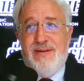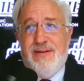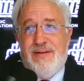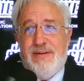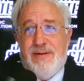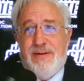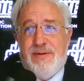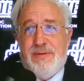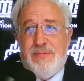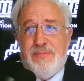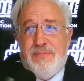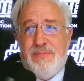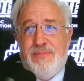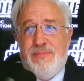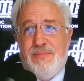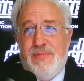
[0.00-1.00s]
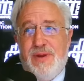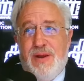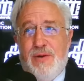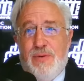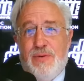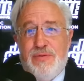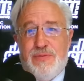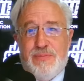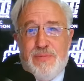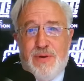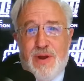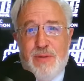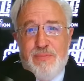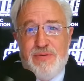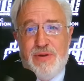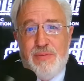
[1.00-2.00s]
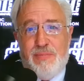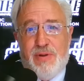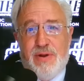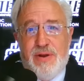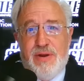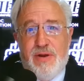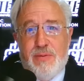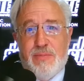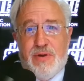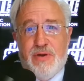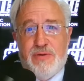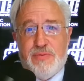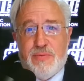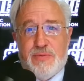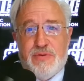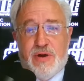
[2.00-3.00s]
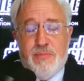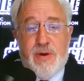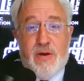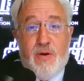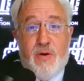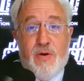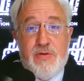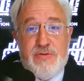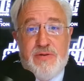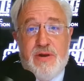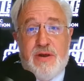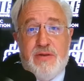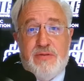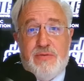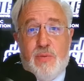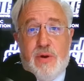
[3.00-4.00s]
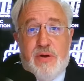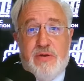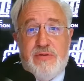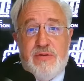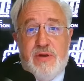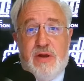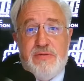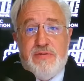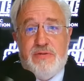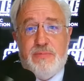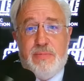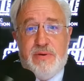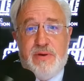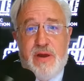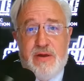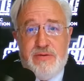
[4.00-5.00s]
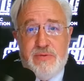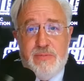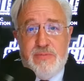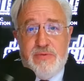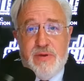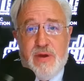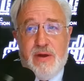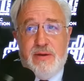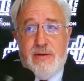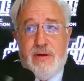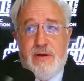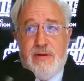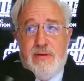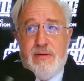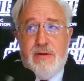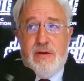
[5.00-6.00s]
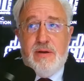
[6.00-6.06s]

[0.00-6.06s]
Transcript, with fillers: you know, comes into play here because we're talking about arsenic as well. It's not just potassium cyanide.